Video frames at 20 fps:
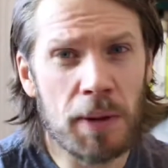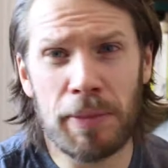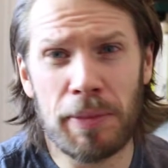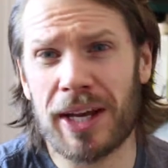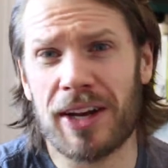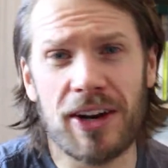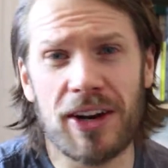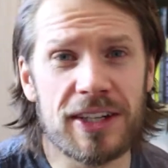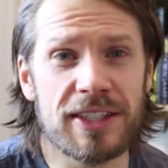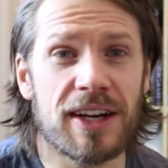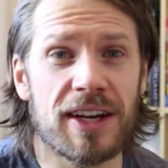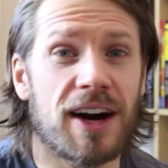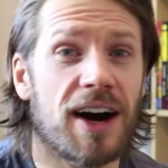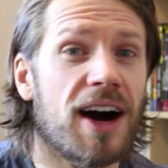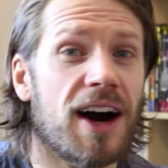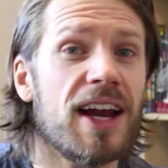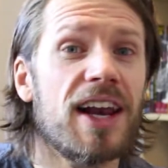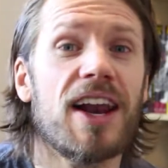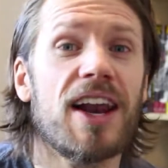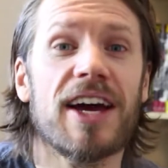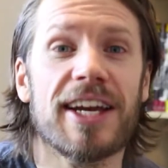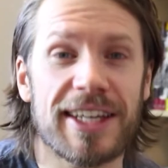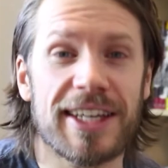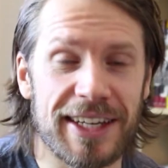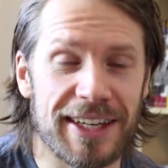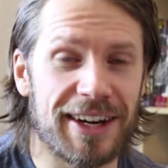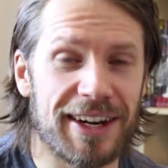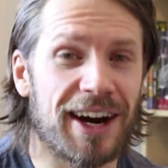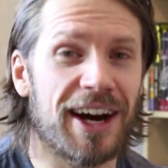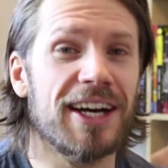because I like
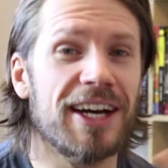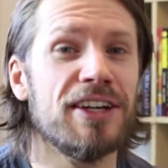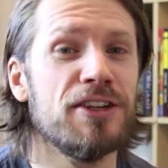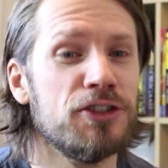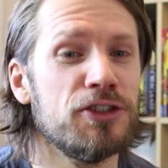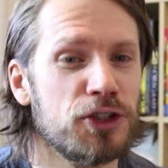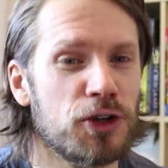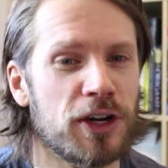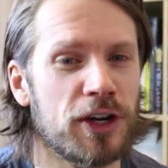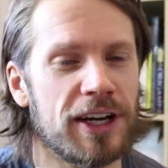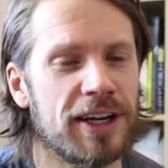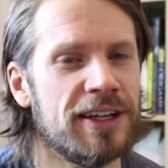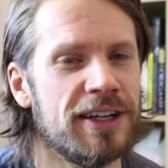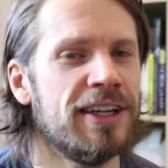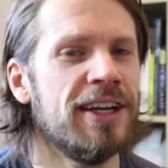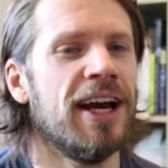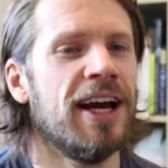it, I enjoy it.